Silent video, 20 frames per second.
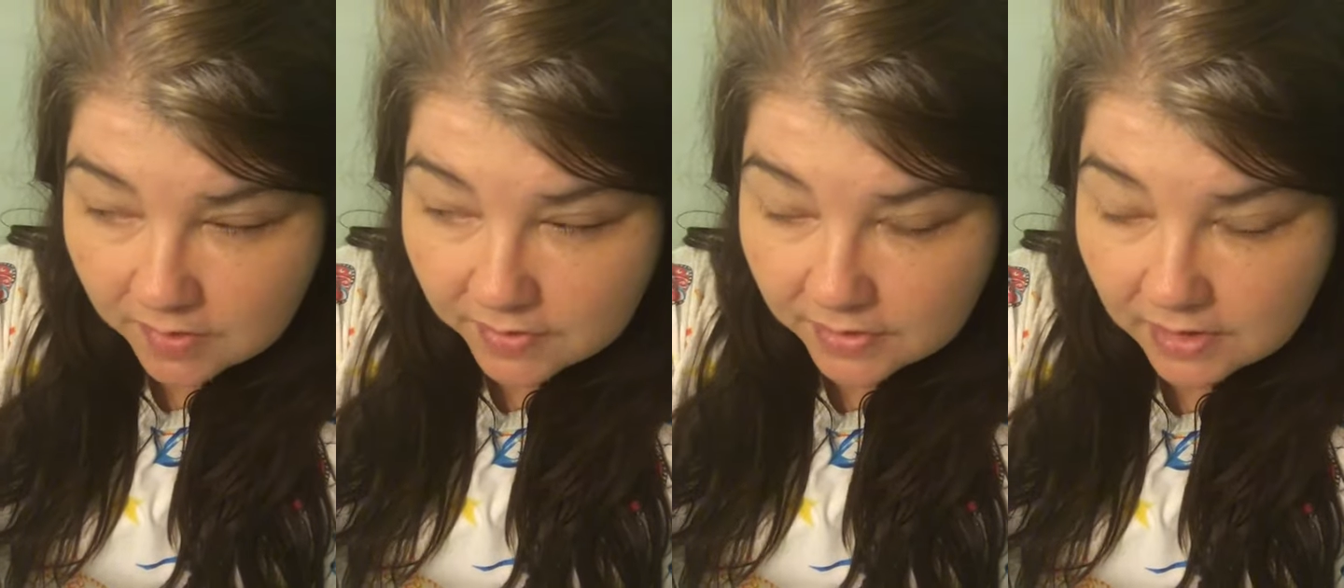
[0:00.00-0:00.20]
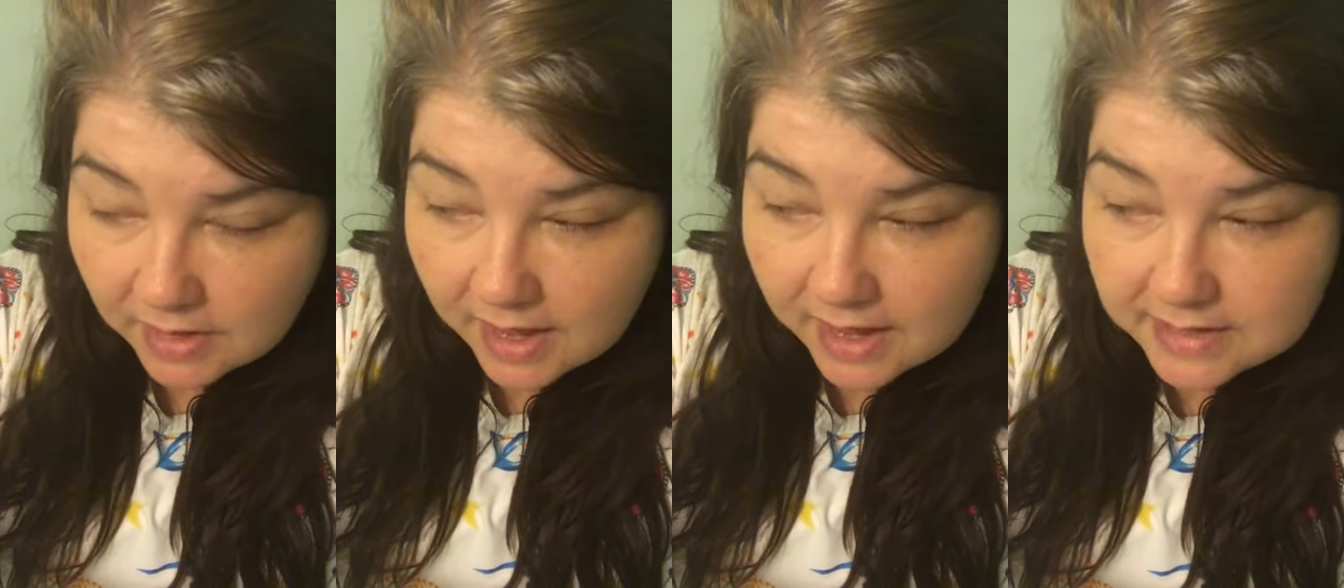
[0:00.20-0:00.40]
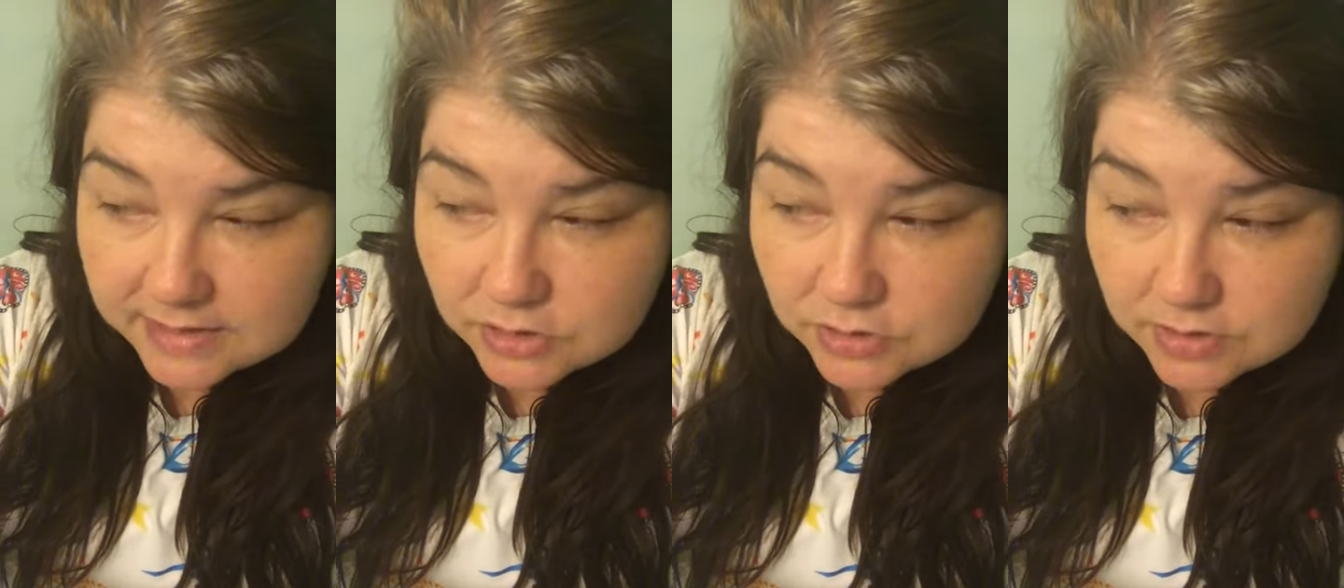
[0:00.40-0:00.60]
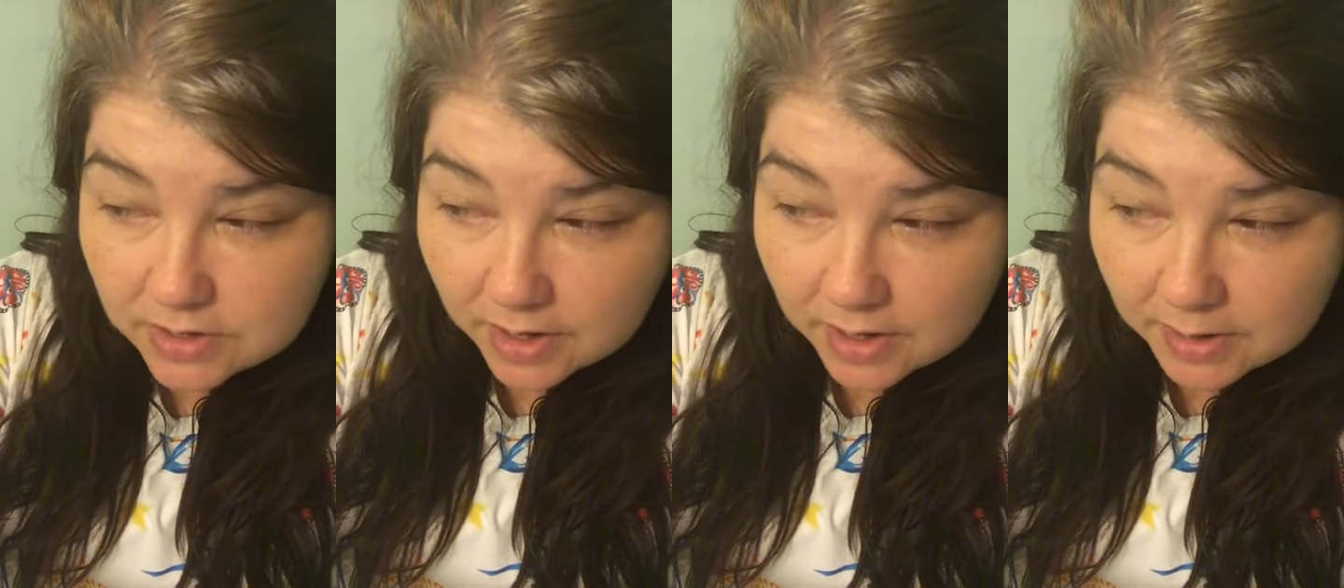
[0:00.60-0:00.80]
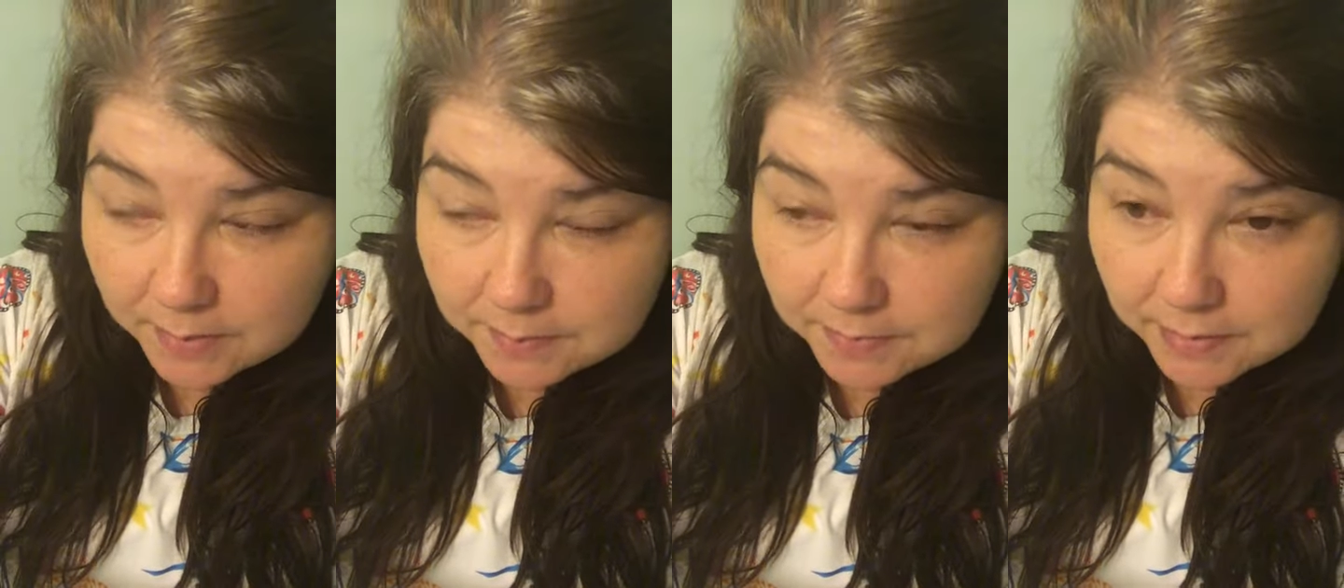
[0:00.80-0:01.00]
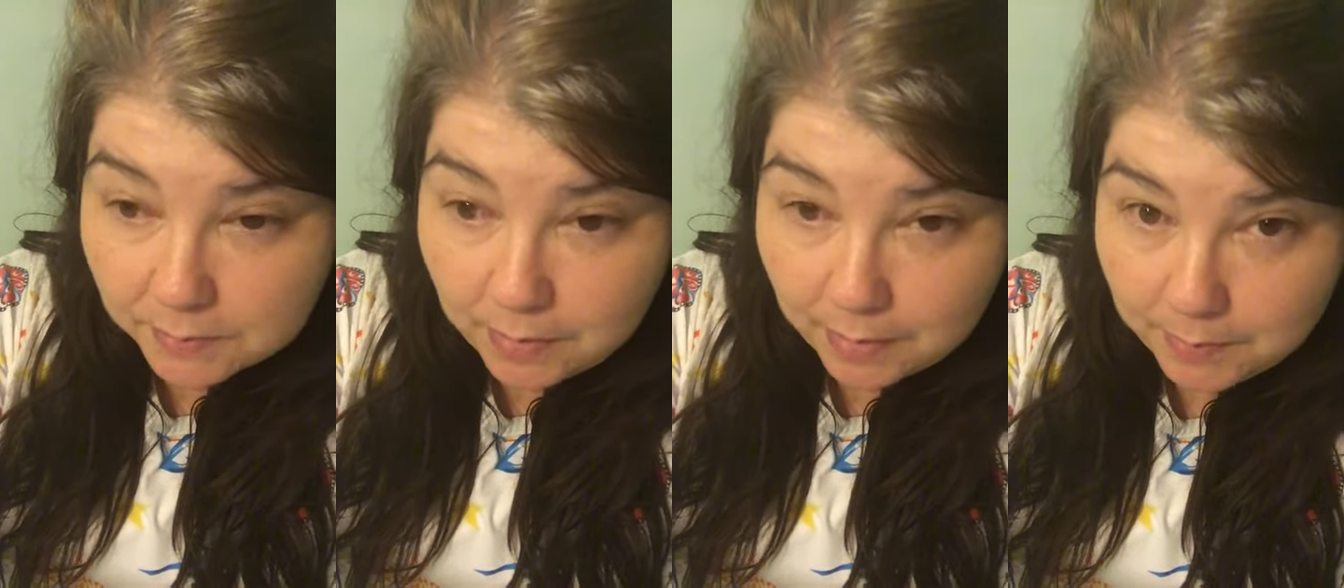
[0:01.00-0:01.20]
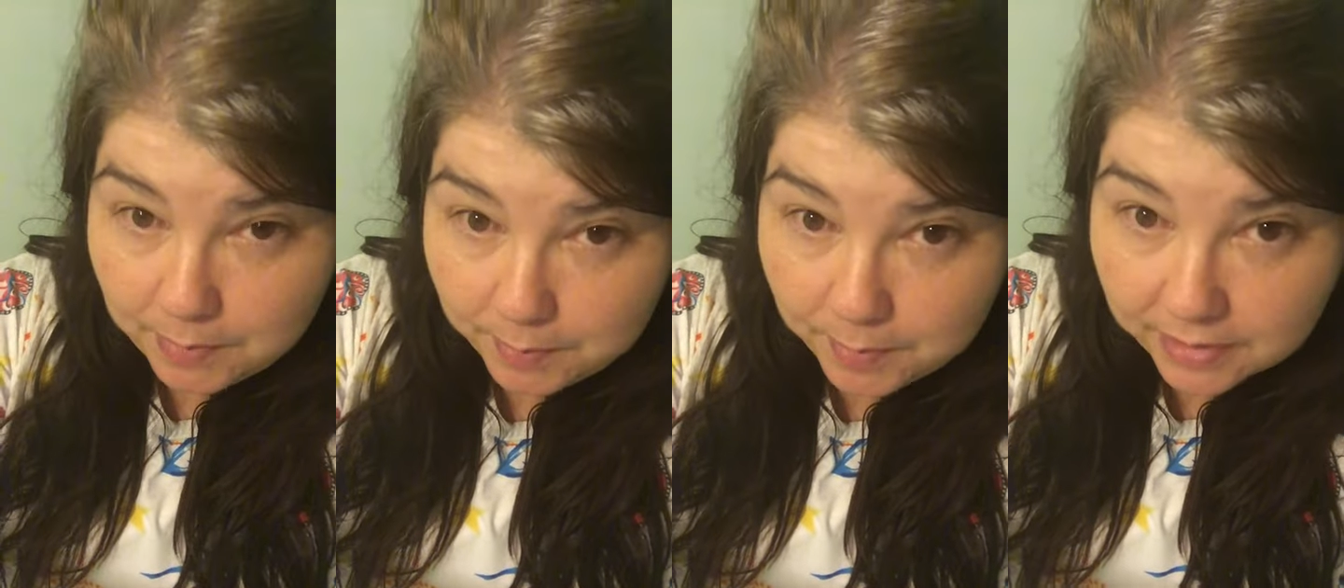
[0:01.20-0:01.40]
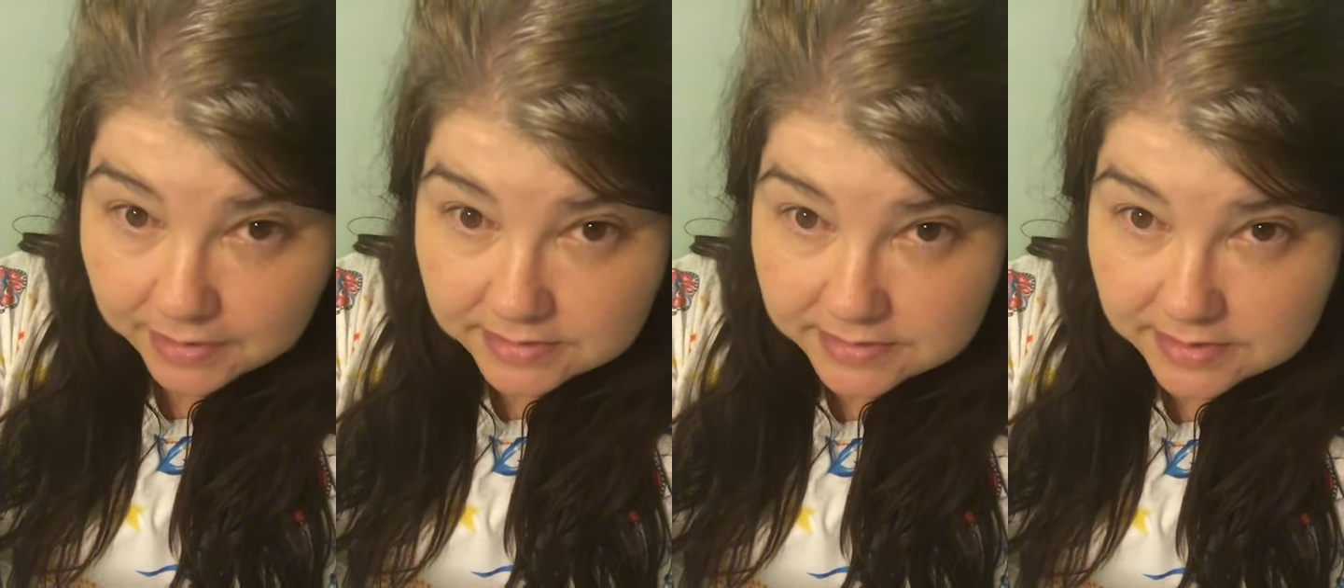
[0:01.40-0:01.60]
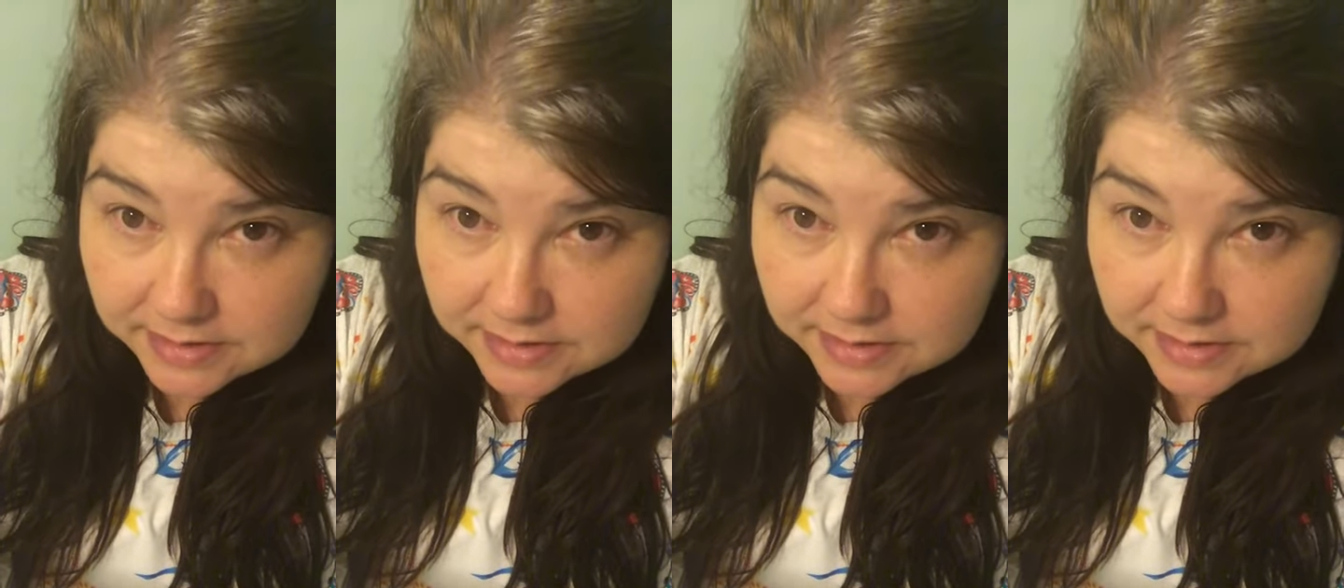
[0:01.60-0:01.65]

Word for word: The last time, we bought a